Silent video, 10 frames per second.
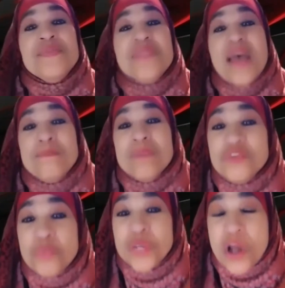that
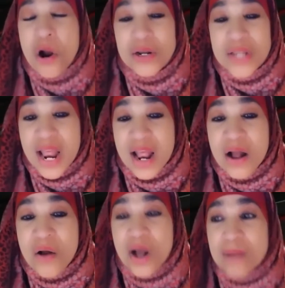means we are
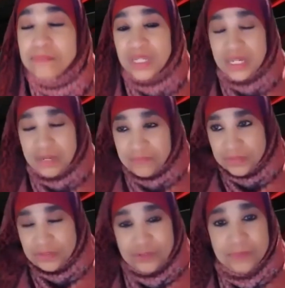now
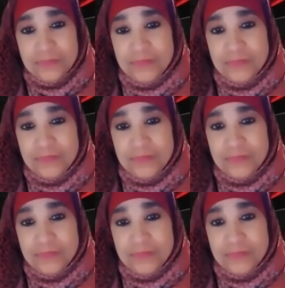unbelievers.